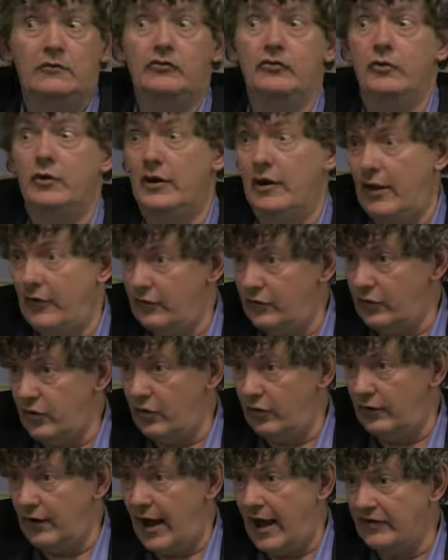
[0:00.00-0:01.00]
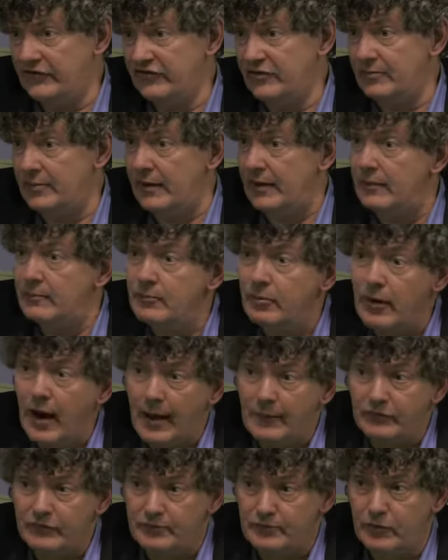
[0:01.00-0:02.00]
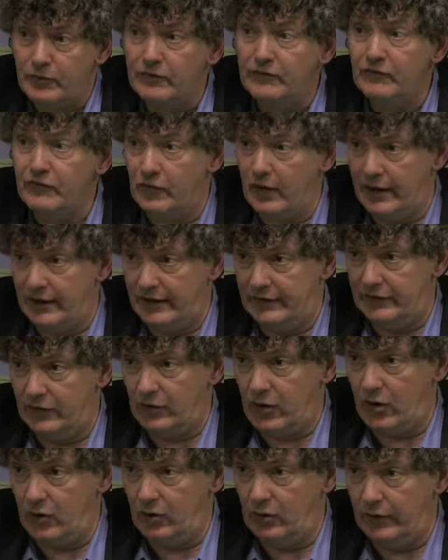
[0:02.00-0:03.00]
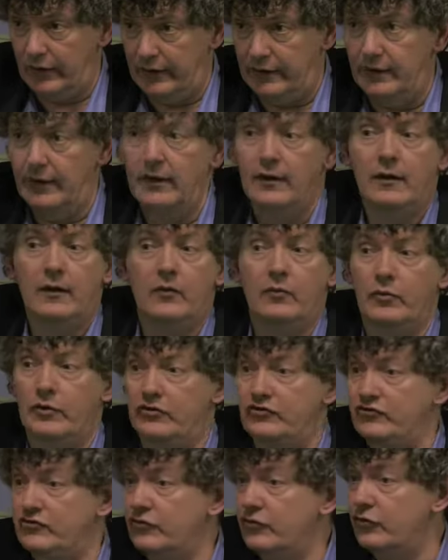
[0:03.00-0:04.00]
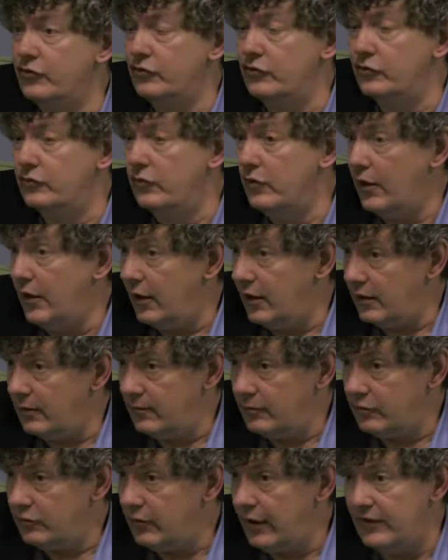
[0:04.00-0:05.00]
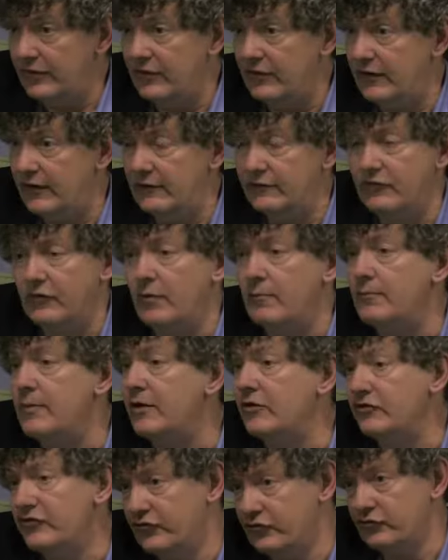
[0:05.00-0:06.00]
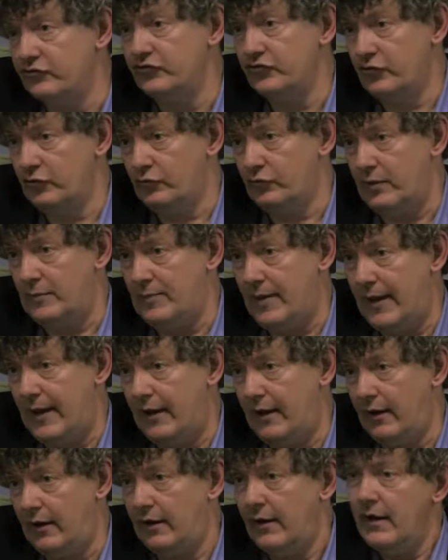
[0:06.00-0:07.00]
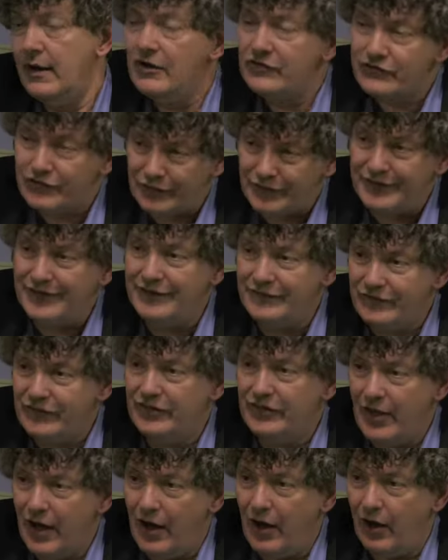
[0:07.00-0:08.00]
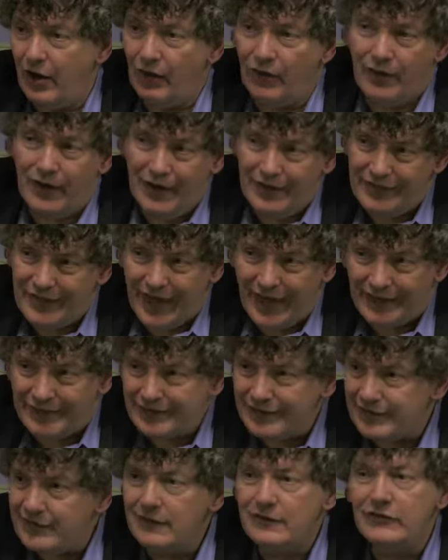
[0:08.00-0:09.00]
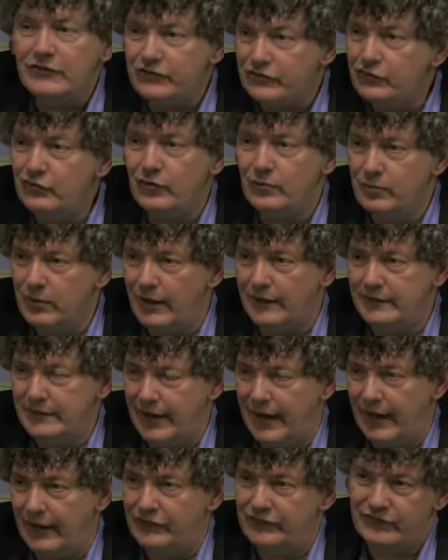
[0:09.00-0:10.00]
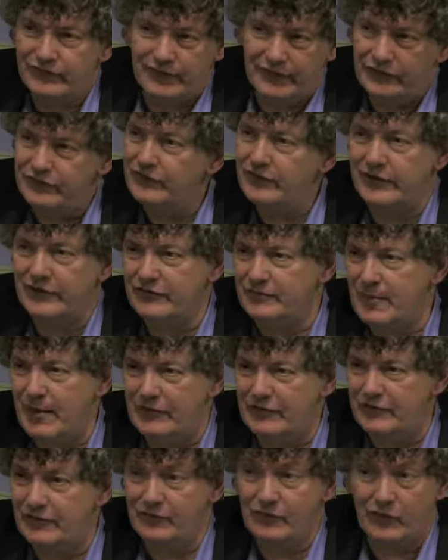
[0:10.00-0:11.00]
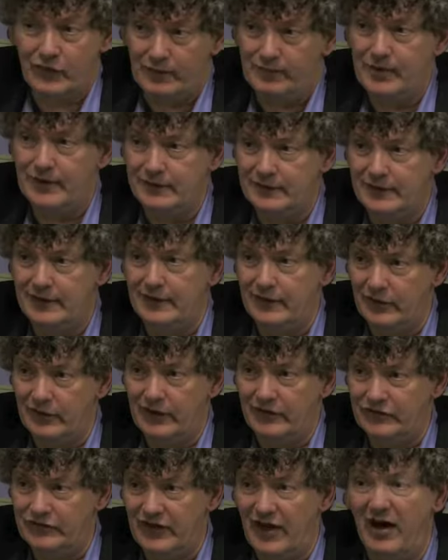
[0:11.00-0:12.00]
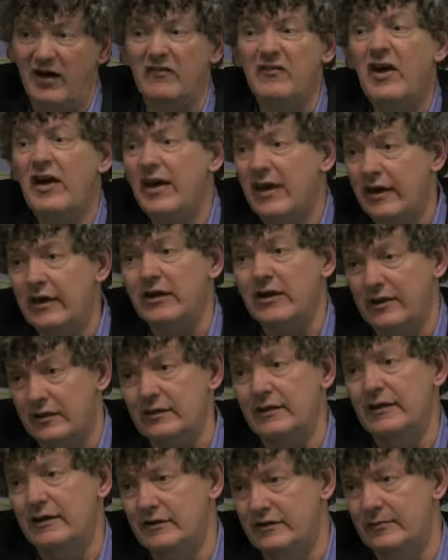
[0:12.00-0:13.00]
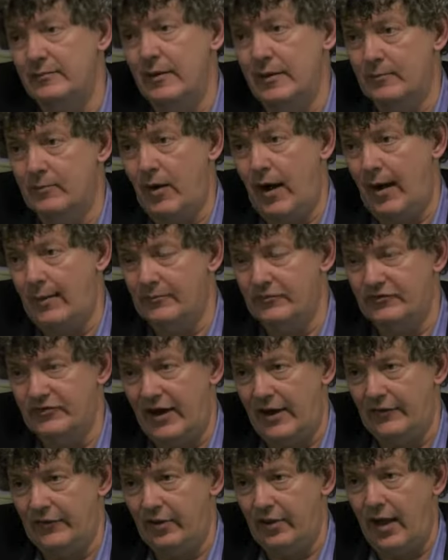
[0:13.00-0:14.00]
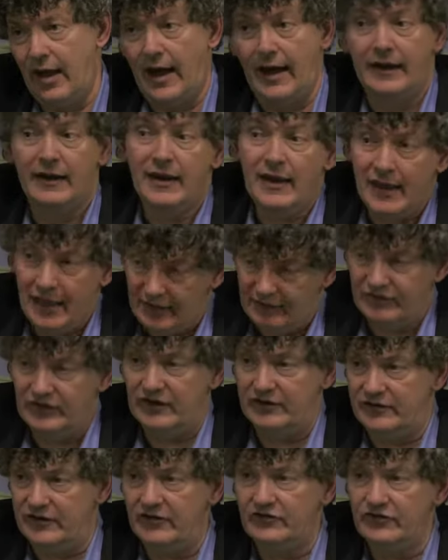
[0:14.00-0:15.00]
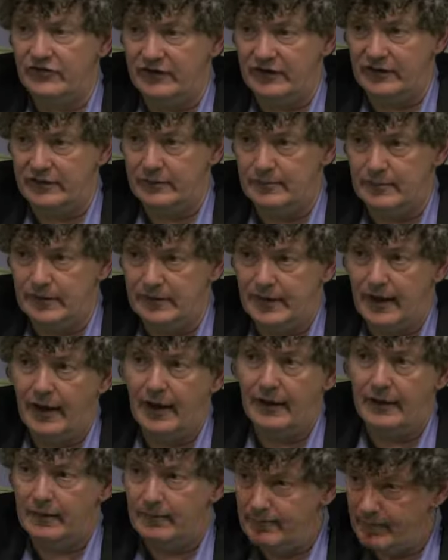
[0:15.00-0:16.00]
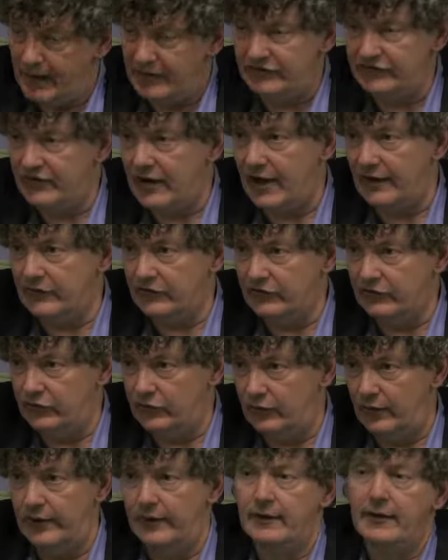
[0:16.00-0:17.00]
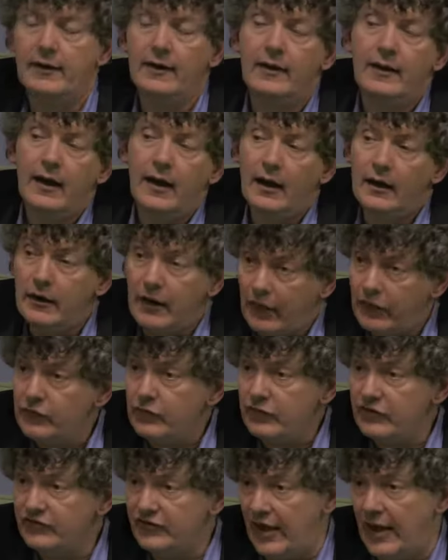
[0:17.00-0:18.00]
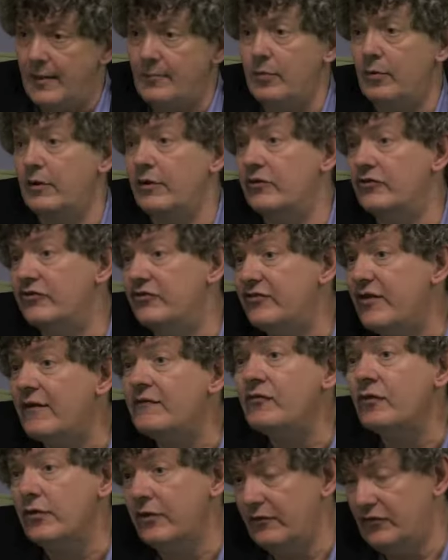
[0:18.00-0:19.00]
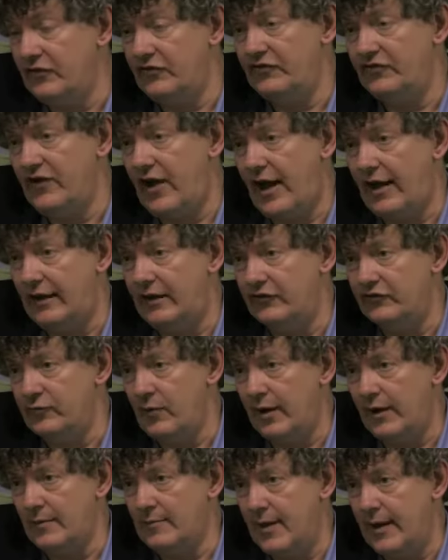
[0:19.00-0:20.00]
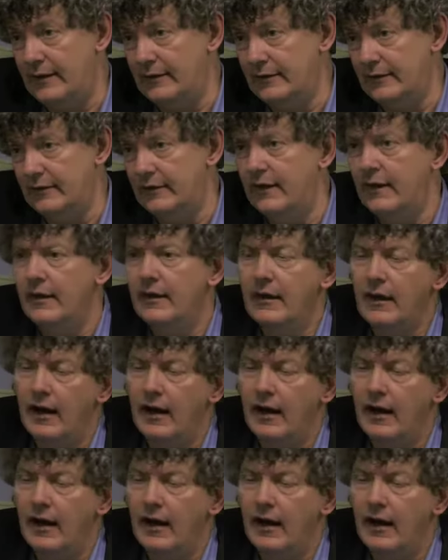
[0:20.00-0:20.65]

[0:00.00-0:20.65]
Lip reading: doing another colonoscopy and perhaps perforating the colon, which could create the need for a big surgical repair. So even though that little stool blood test isn't expensive or a big deal in itself, it can lead to big problems down the line. And if it doesn't need to be done, best not to do it. Another example is several of the societies recommended